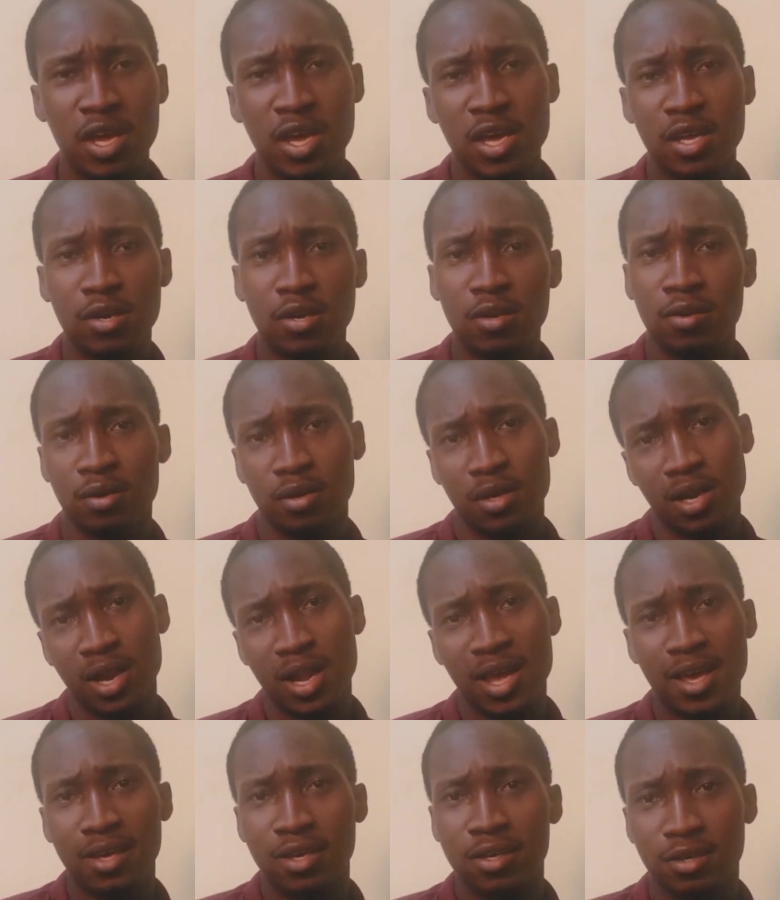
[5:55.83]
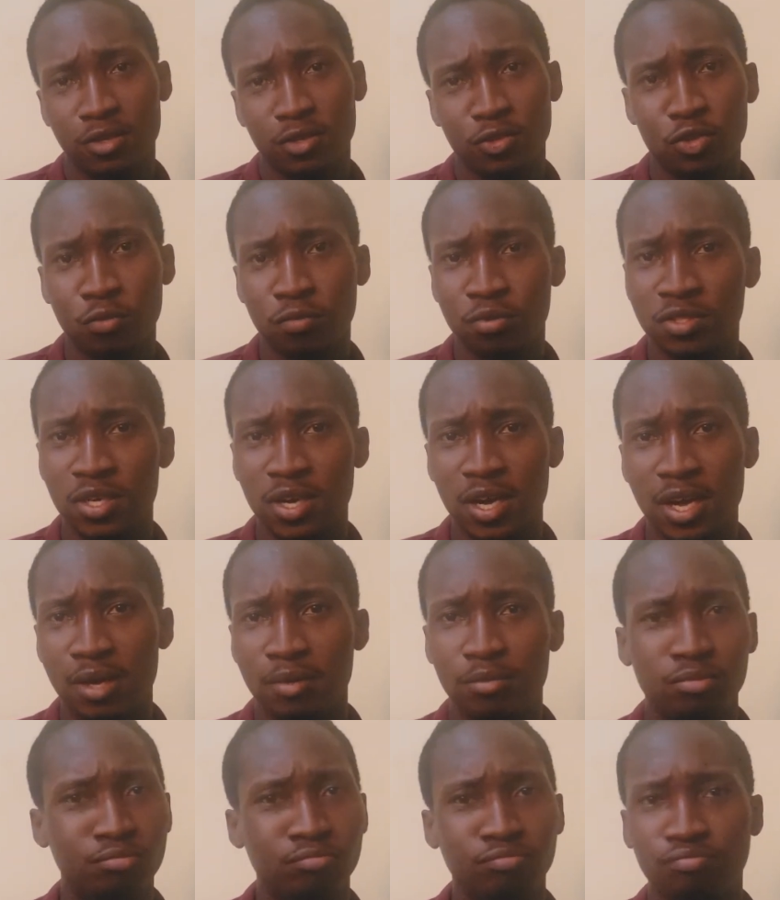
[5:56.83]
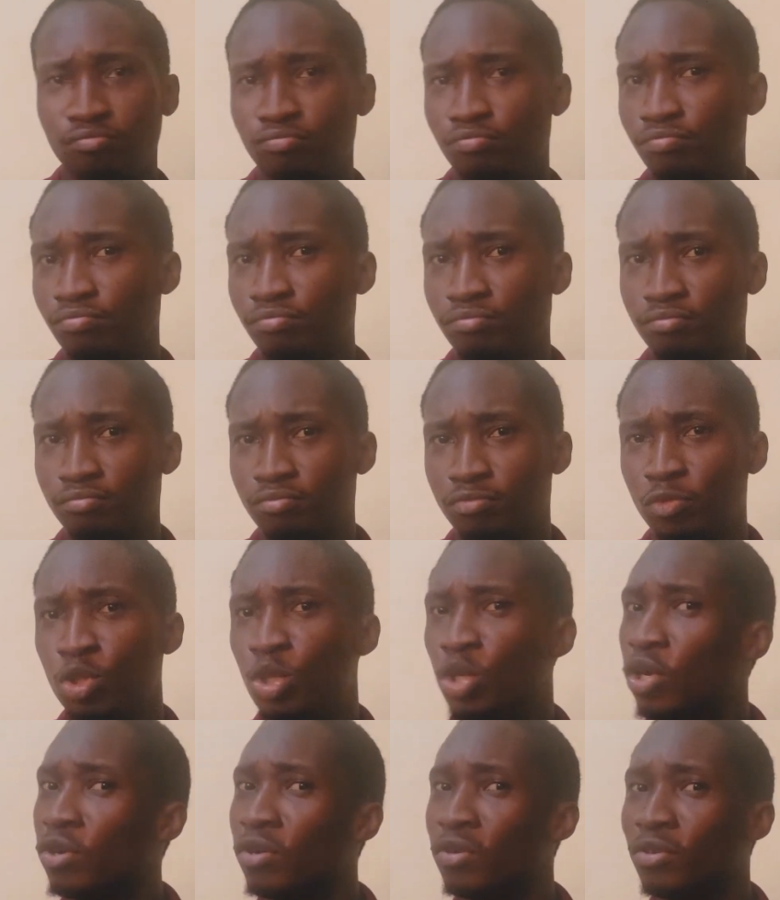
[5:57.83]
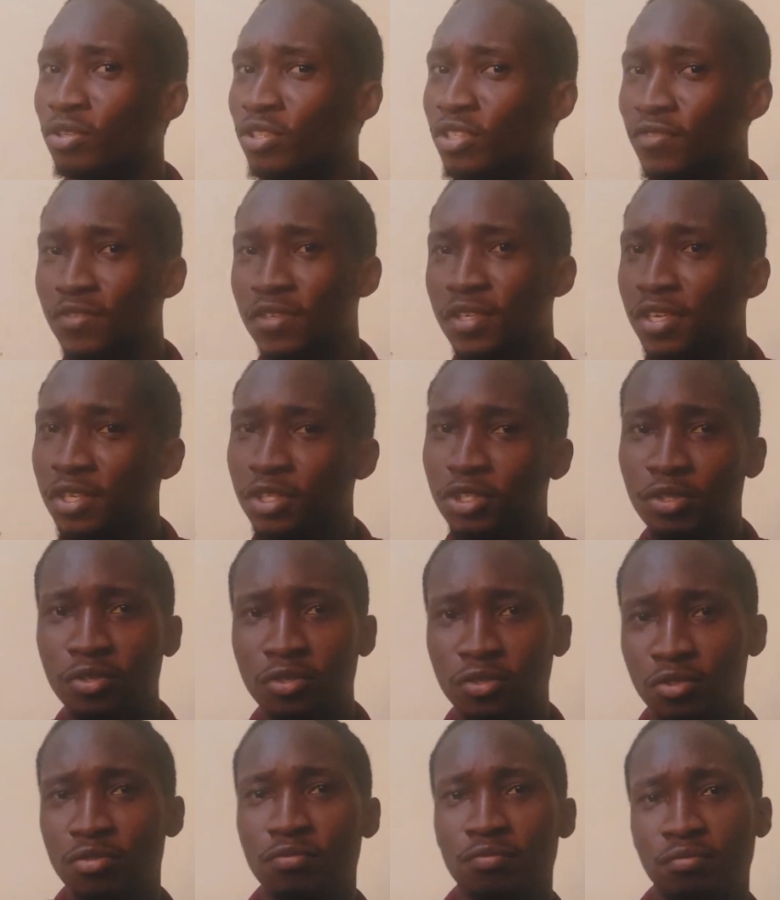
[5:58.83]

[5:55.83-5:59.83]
and like, subscribe, turn on notifications.